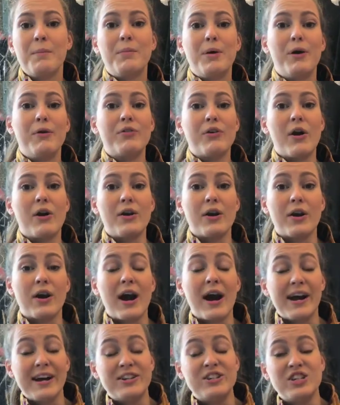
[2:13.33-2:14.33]
both on our
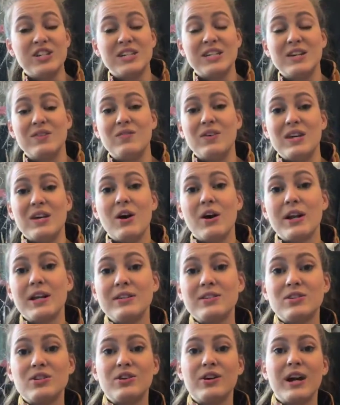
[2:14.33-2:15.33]
IGTV on
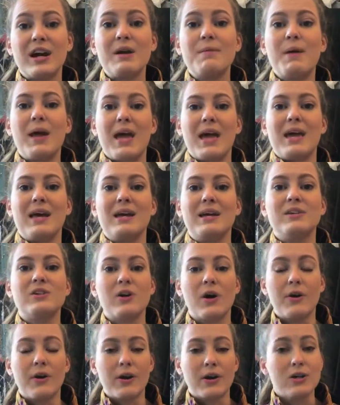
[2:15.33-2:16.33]
Instagram and
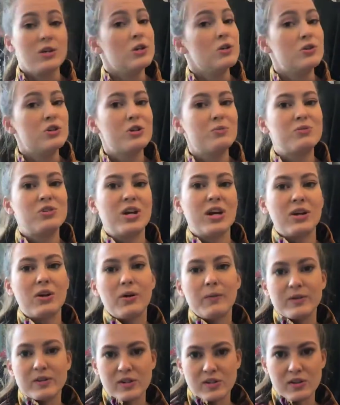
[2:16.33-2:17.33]
on our YouTube
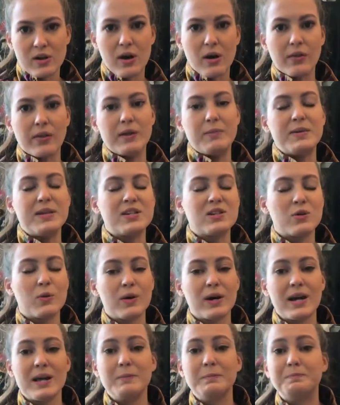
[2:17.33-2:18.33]
channel which is called Libby
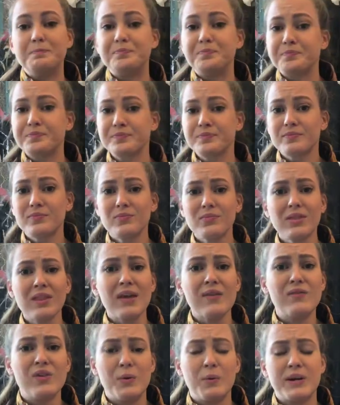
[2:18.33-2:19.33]
Story.
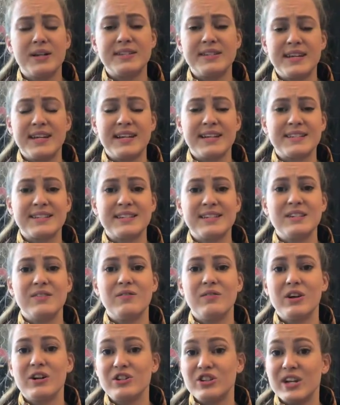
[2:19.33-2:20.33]
If you want to see an
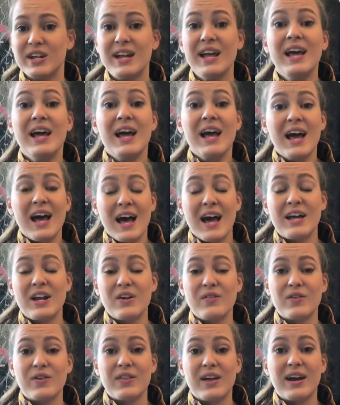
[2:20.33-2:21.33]
extended version, head
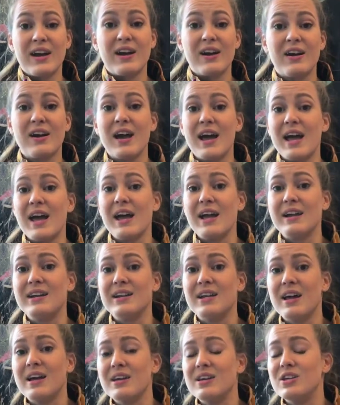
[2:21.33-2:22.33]
over there
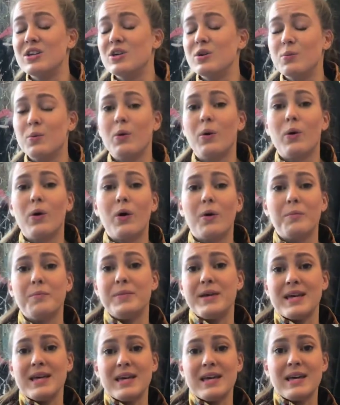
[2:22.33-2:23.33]
and you will
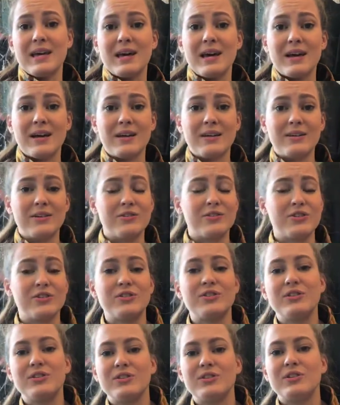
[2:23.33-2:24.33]
be
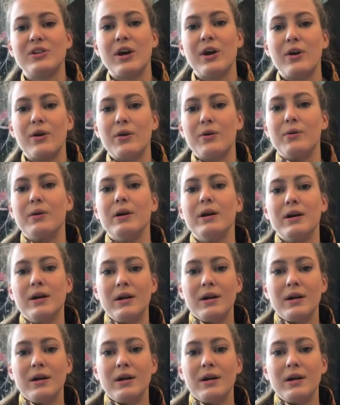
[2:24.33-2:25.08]
just so